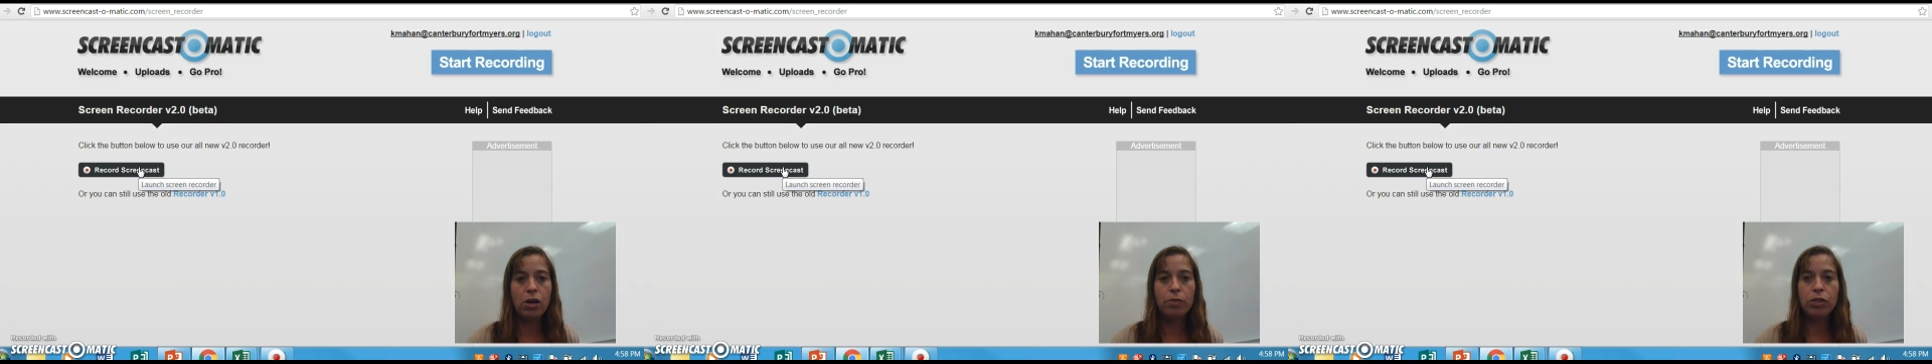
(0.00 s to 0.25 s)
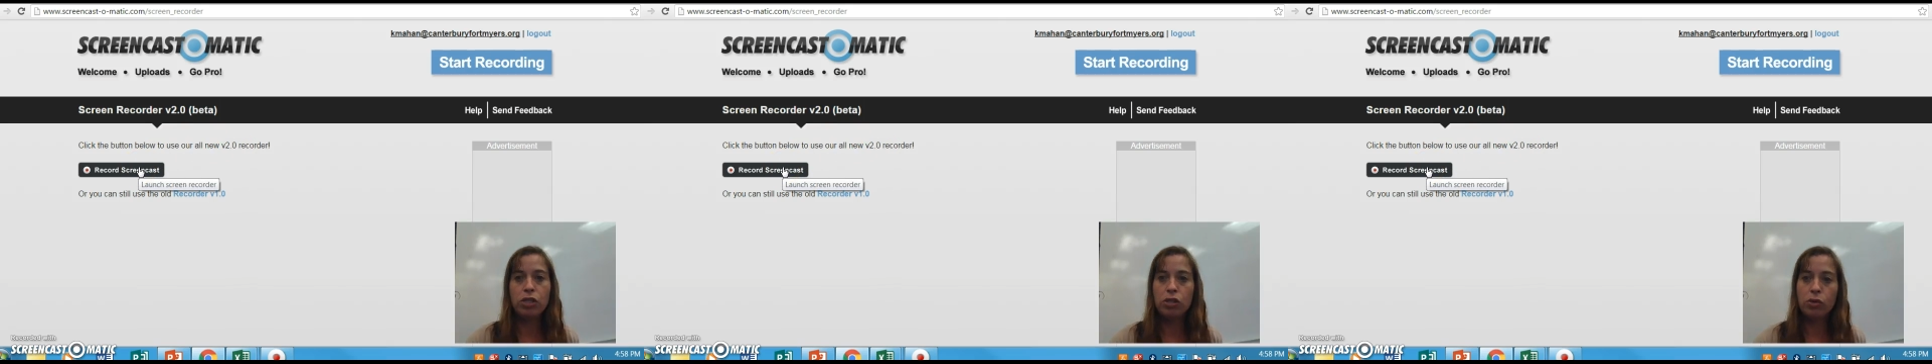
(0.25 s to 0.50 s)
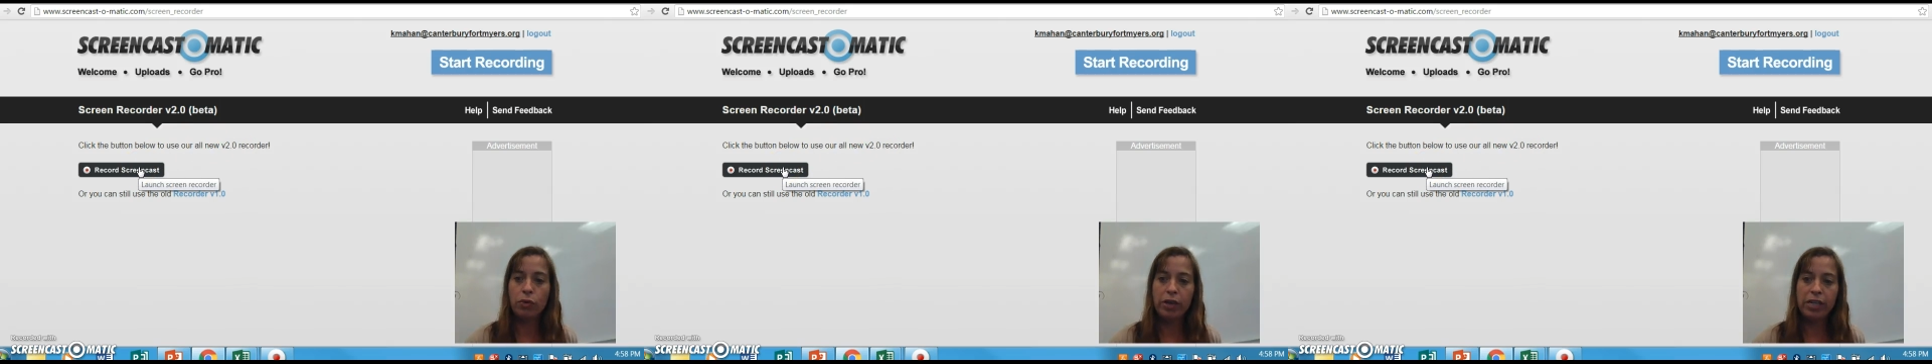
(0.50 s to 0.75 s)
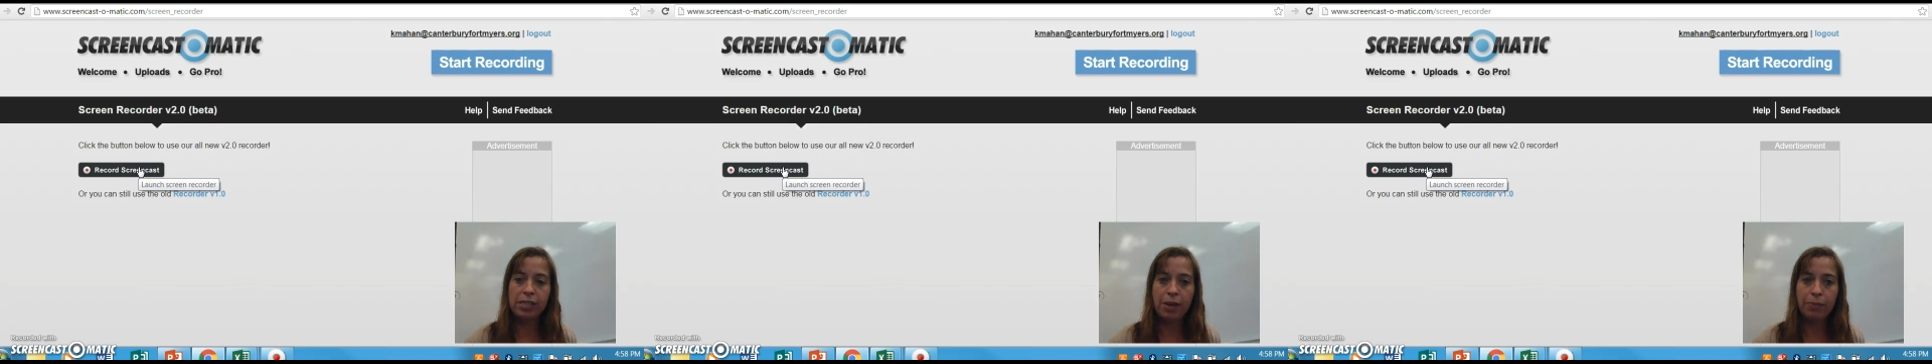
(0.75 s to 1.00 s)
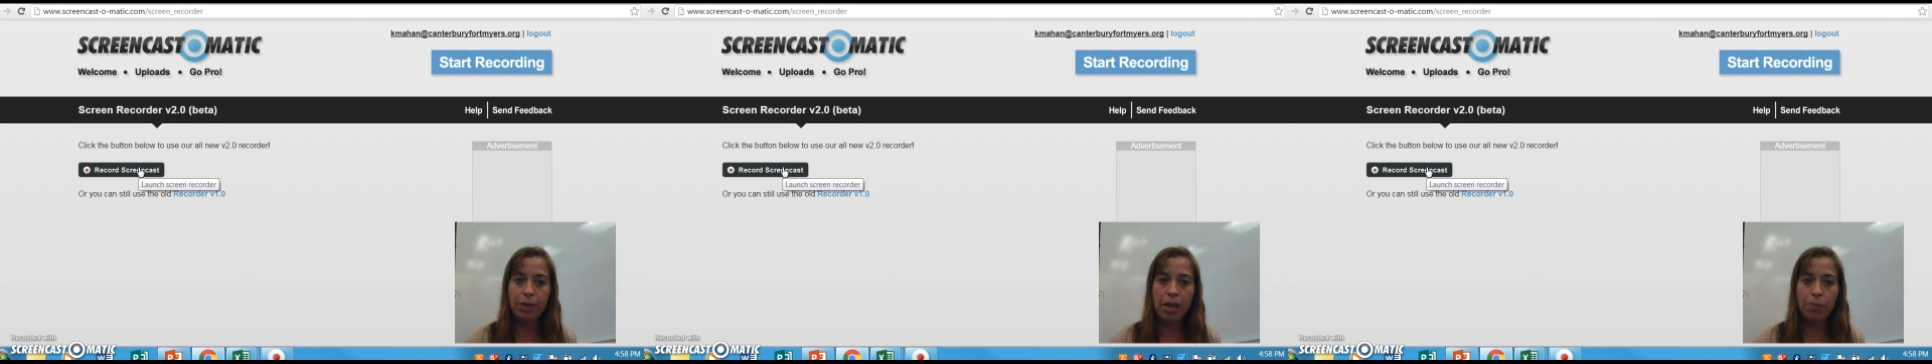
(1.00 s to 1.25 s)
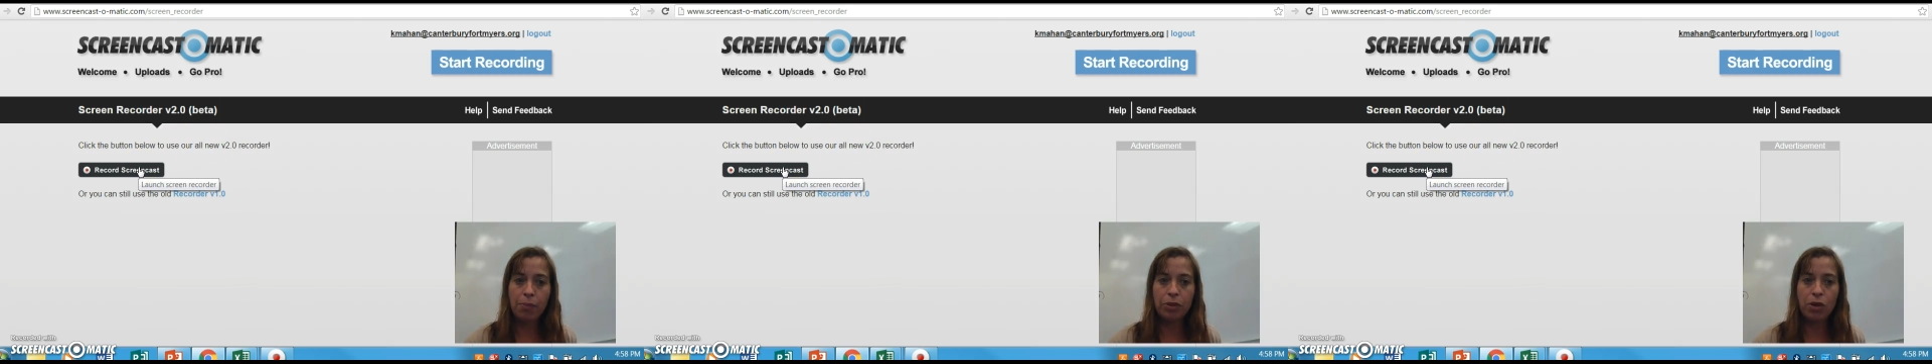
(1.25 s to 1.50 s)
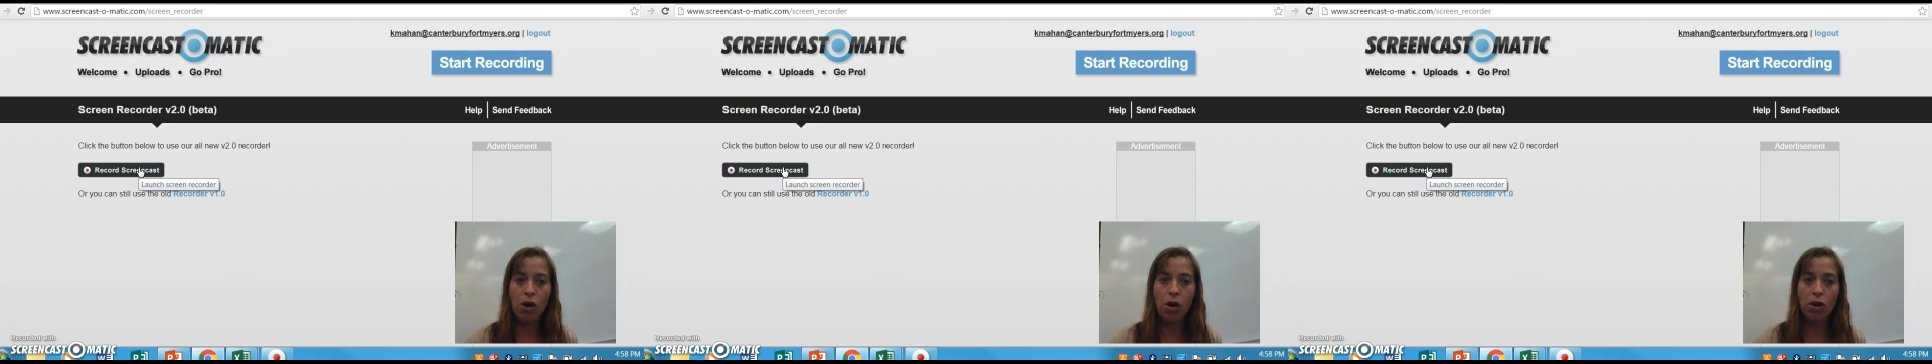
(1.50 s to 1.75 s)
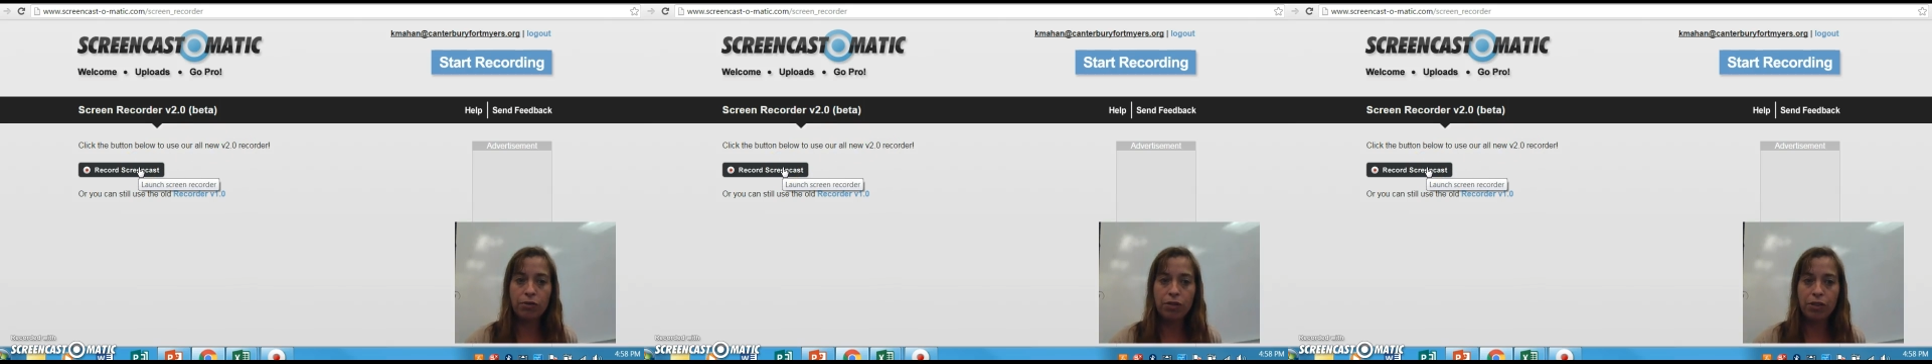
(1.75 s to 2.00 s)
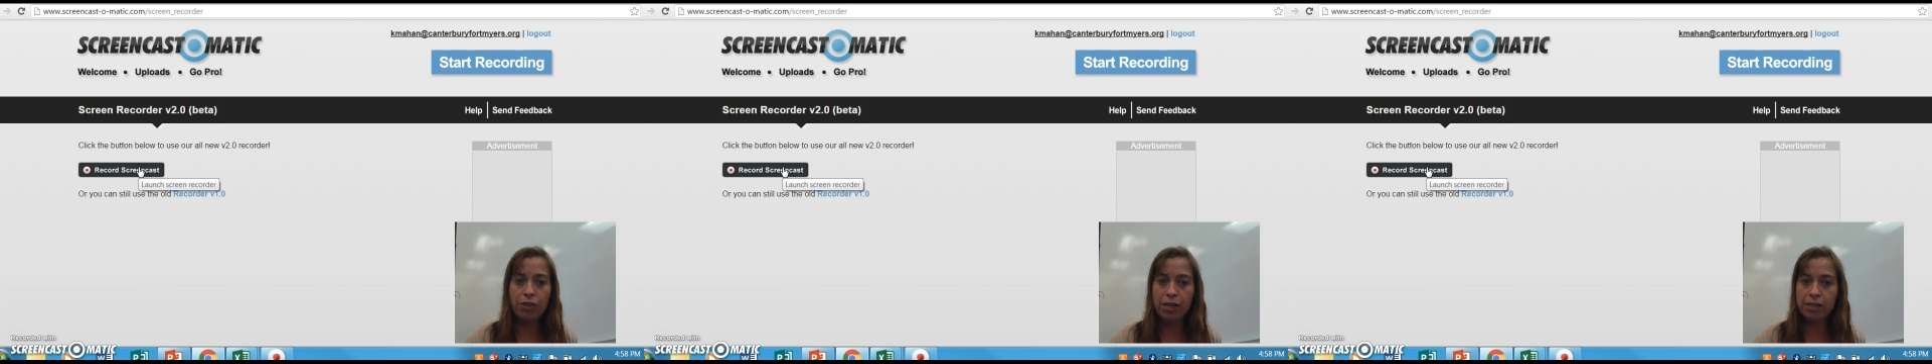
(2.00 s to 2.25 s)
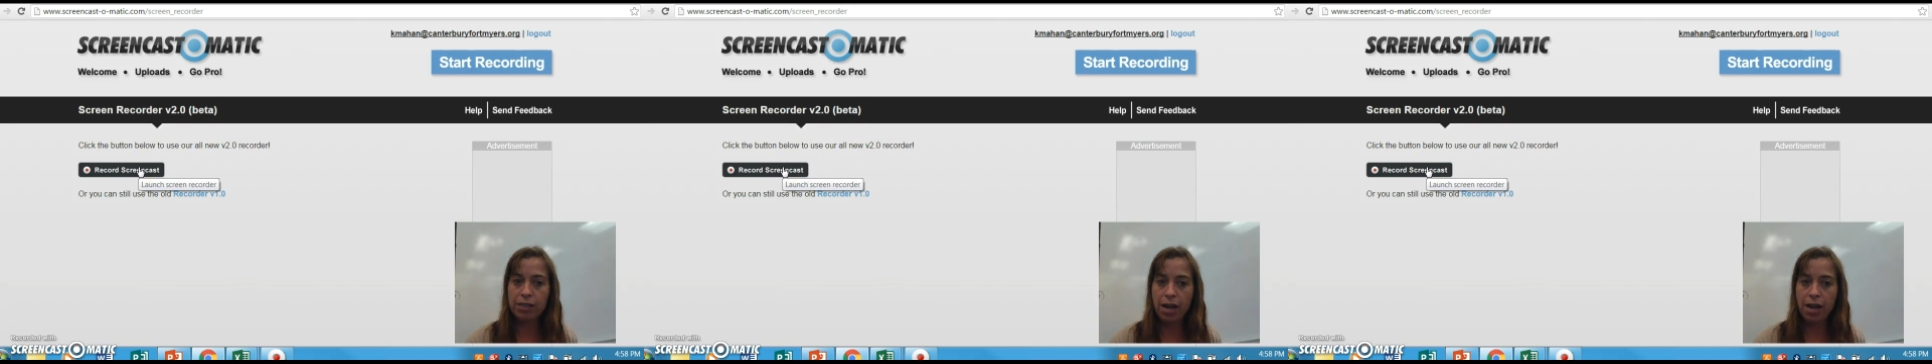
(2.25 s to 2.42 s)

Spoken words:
which is going to set me up with all of the things that